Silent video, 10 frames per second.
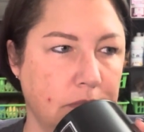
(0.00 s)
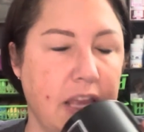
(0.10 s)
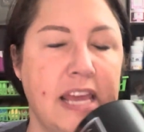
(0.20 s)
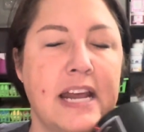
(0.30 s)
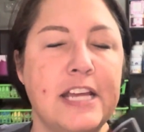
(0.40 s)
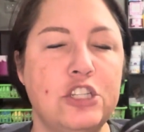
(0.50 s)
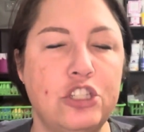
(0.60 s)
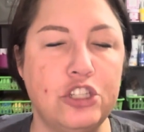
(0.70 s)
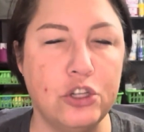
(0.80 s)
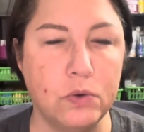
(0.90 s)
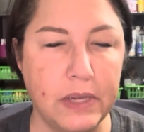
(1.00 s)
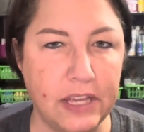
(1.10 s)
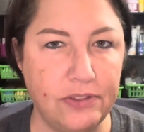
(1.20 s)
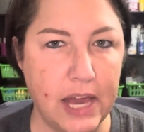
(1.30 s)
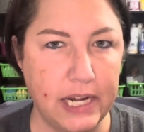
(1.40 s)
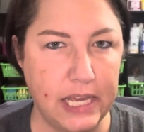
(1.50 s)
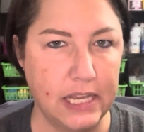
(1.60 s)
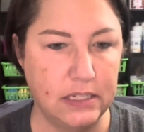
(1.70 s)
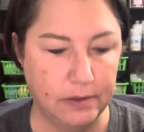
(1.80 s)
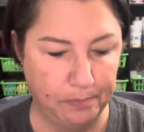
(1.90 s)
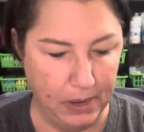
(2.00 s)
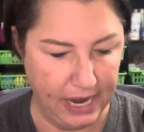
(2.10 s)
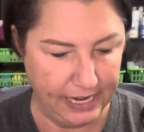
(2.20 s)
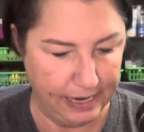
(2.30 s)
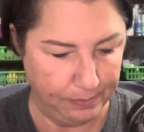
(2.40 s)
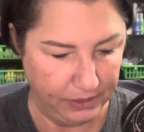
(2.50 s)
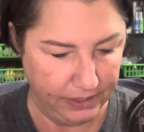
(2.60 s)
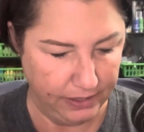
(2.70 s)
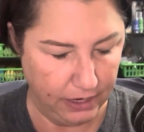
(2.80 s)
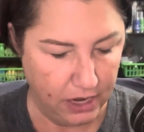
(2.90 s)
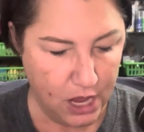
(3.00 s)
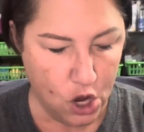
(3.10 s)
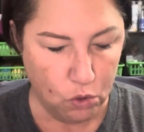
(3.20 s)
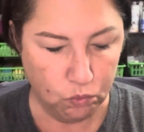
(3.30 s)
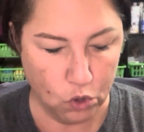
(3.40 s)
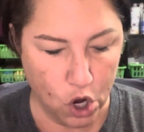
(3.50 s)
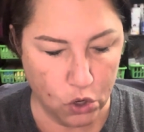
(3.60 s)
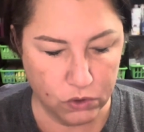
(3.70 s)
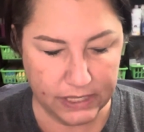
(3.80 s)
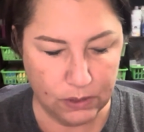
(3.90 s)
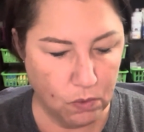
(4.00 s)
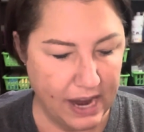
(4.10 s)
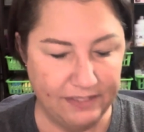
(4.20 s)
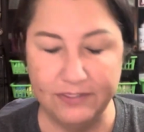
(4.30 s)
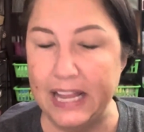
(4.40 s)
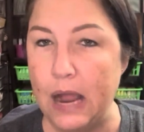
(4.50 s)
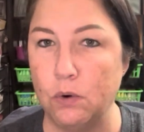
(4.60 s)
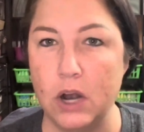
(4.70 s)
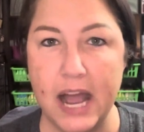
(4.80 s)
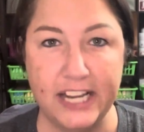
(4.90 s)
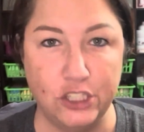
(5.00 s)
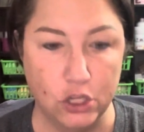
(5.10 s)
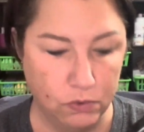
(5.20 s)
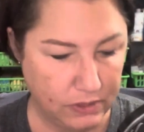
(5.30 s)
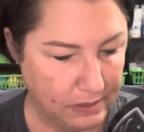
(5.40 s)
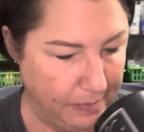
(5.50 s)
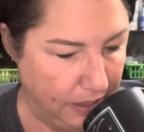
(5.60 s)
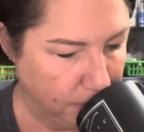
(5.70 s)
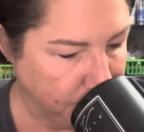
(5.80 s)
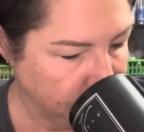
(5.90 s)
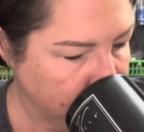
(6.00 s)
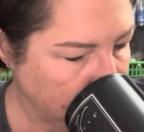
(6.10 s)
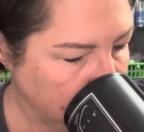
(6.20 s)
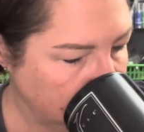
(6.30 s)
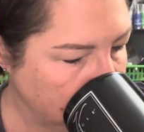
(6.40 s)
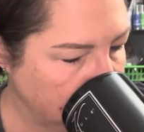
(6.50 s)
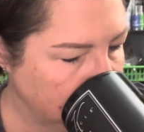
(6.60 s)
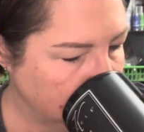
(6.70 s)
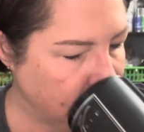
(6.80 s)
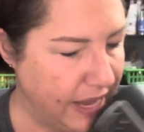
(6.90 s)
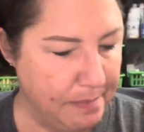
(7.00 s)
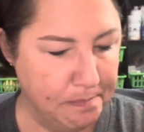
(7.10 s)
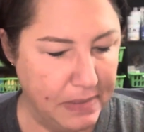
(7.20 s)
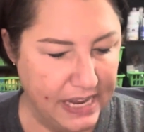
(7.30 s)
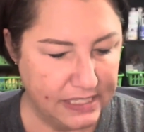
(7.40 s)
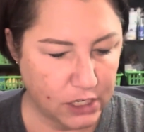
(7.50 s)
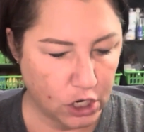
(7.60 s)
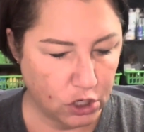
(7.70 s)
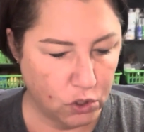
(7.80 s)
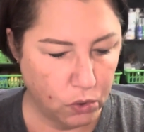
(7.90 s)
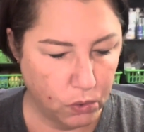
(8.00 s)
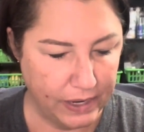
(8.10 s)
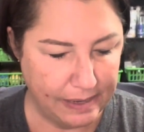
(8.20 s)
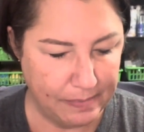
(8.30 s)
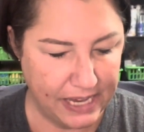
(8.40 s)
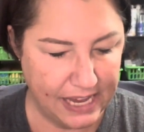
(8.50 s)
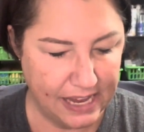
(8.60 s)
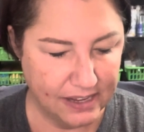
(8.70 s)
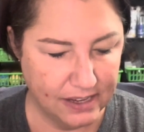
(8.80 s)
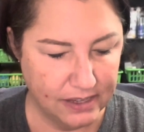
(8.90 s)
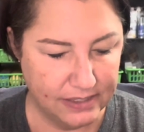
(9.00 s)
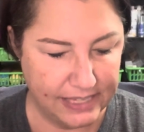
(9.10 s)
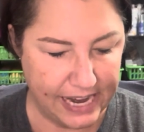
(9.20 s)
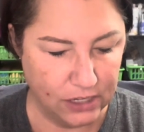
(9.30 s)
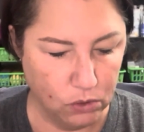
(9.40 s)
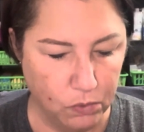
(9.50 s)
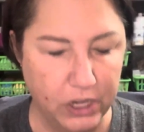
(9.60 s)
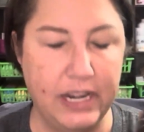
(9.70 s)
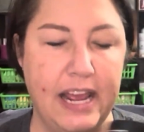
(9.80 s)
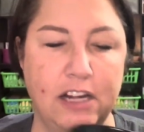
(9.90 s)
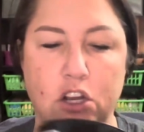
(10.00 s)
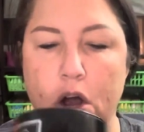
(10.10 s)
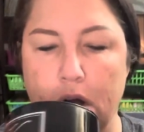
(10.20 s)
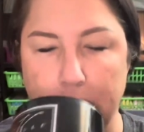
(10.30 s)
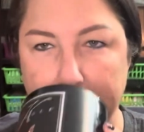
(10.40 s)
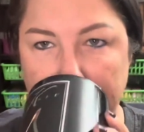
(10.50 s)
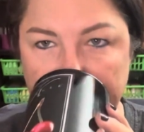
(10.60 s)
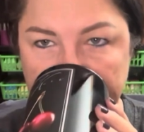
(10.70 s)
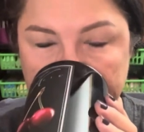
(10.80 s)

And I do get that hint of pineapple in there. Rose and white flower, I don't smell. And musk, creamy, sandalwood, and caramel.